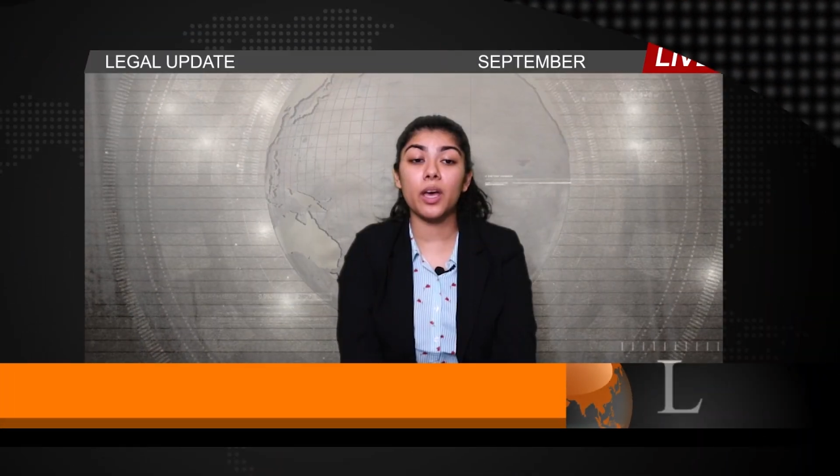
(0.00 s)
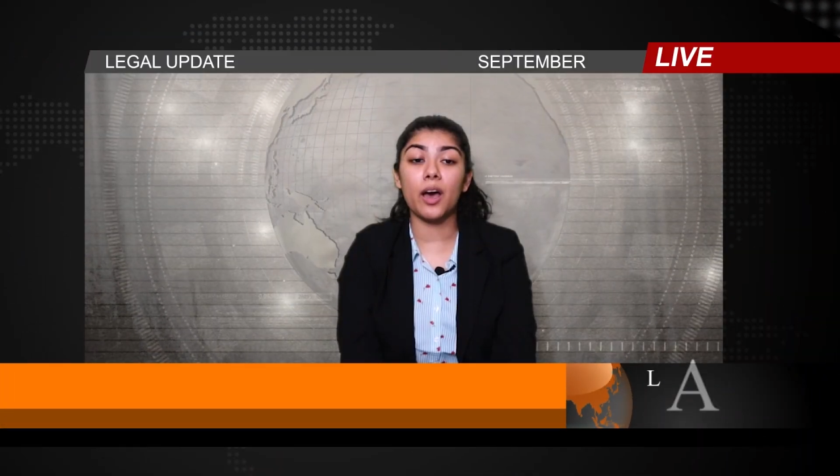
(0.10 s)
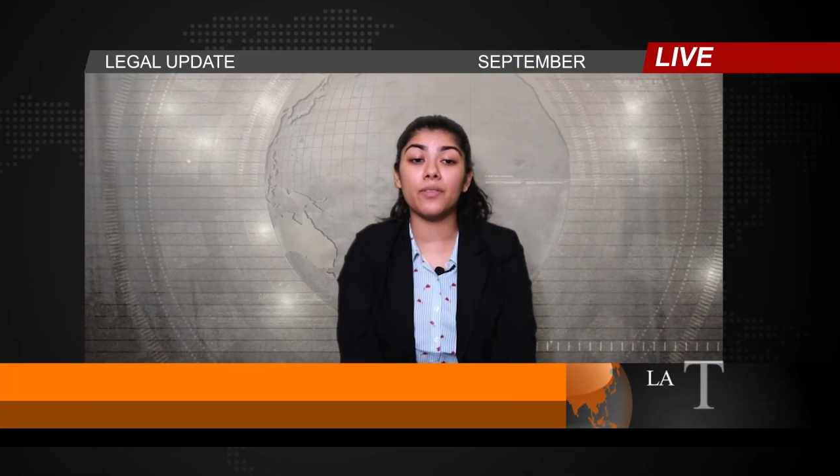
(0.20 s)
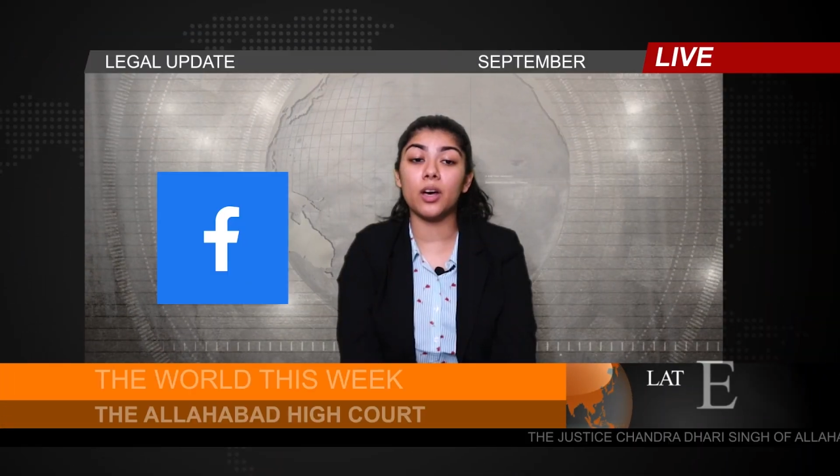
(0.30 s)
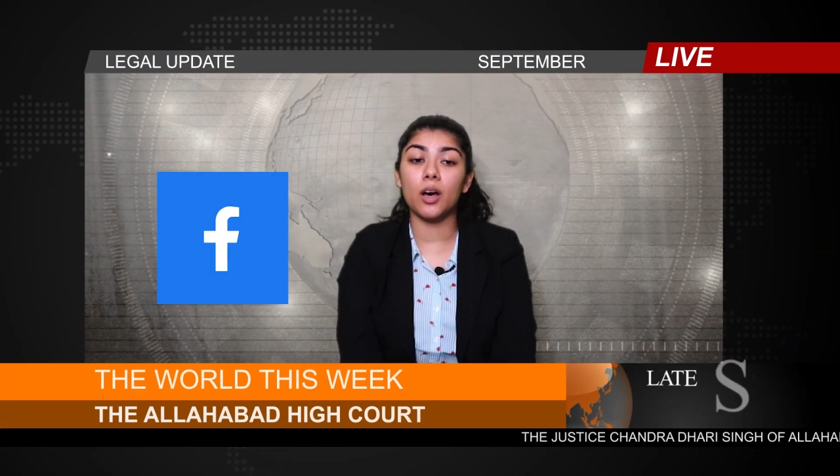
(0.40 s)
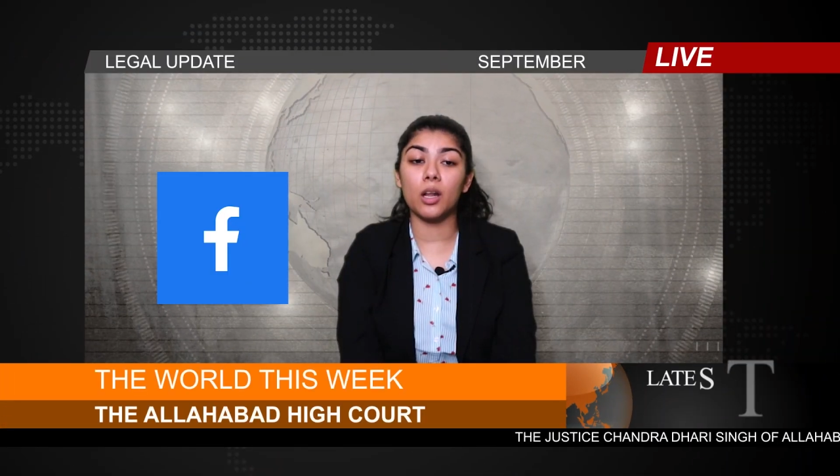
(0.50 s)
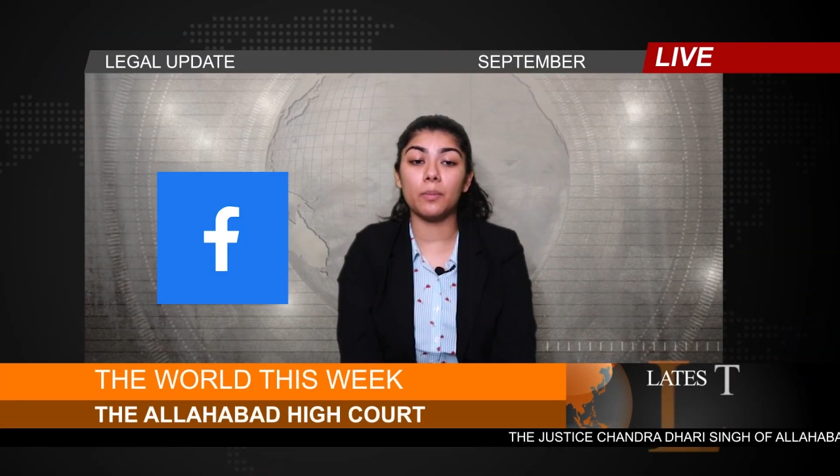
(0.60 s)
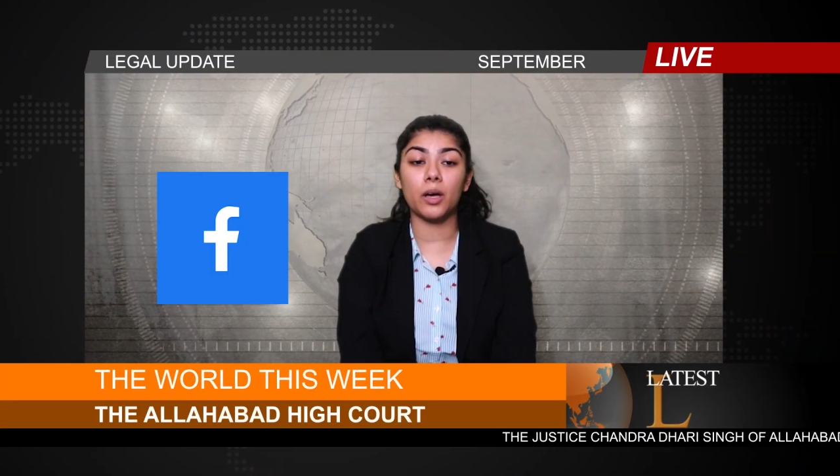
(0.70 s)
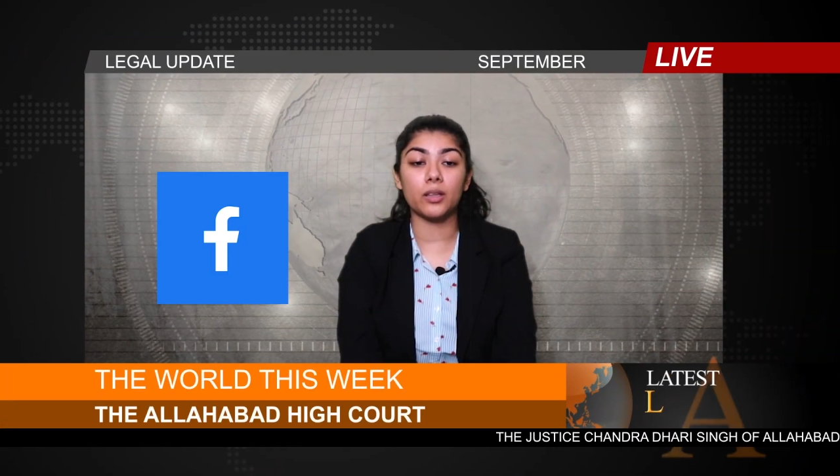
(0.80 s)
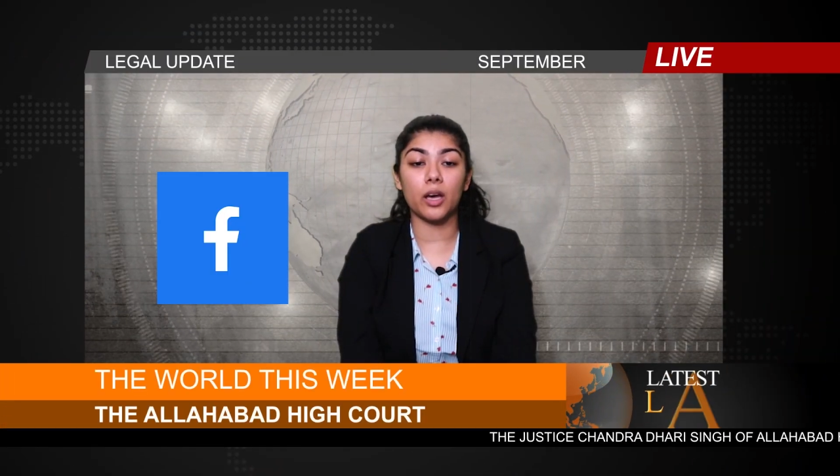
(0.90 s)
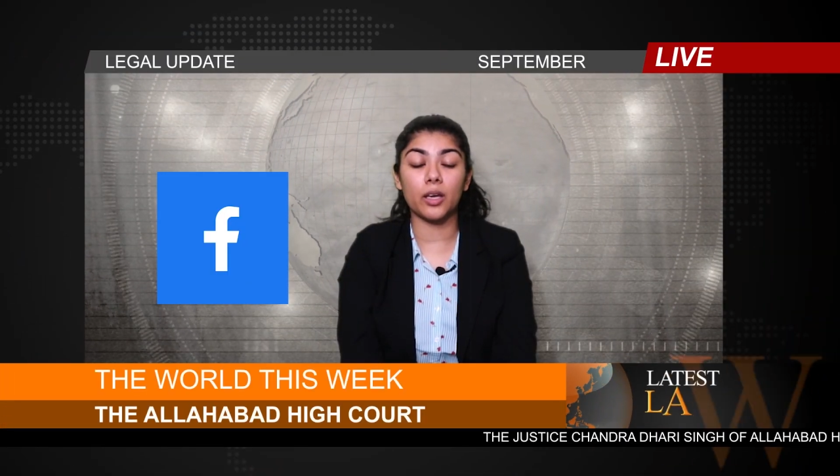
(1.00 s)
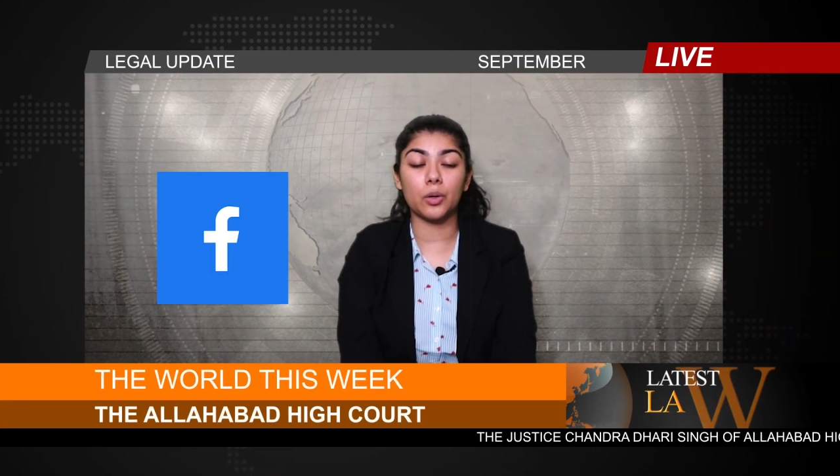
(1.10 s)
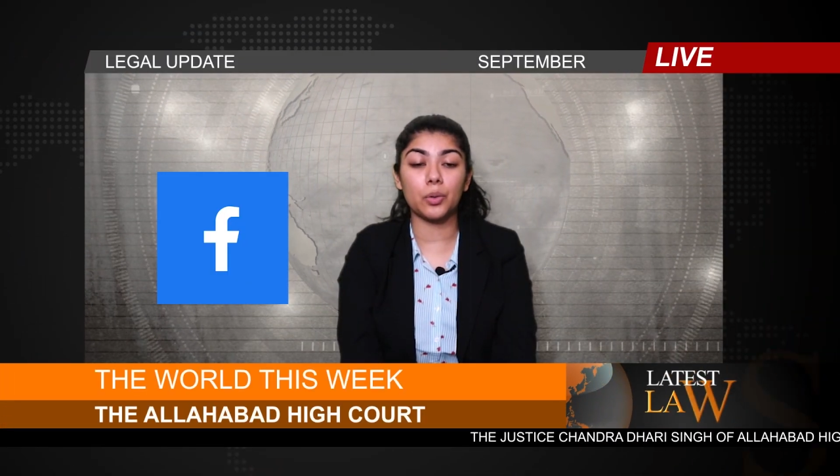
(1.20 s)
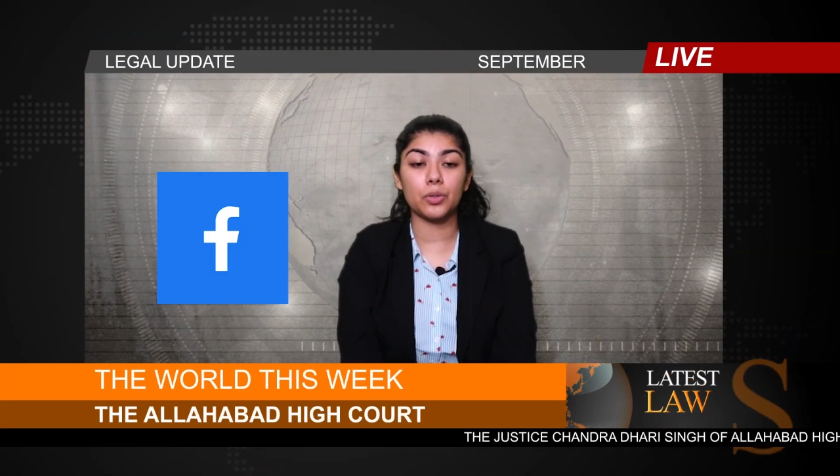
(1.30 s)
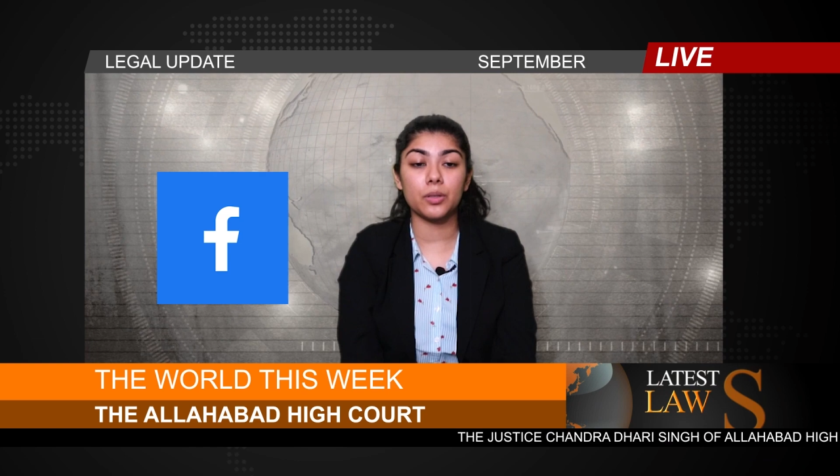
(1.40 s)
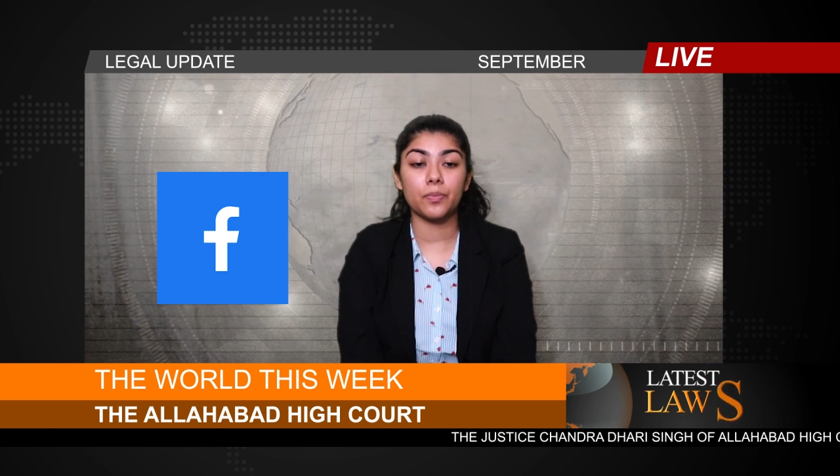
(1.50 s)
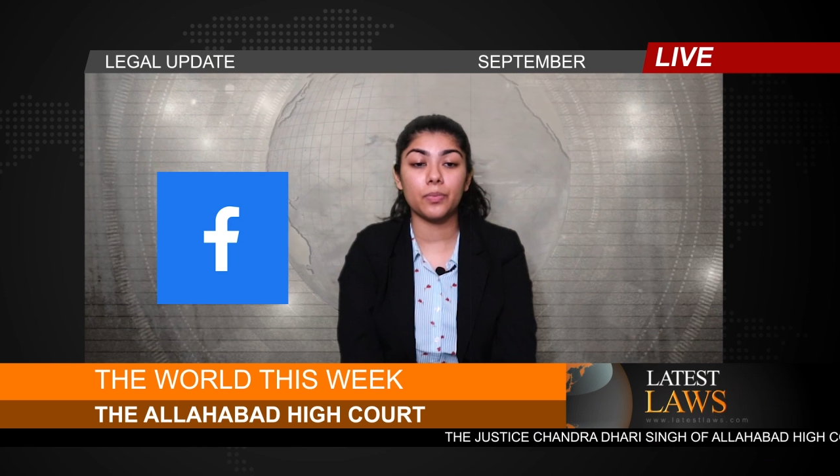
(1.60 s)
have the Allahabad High Court.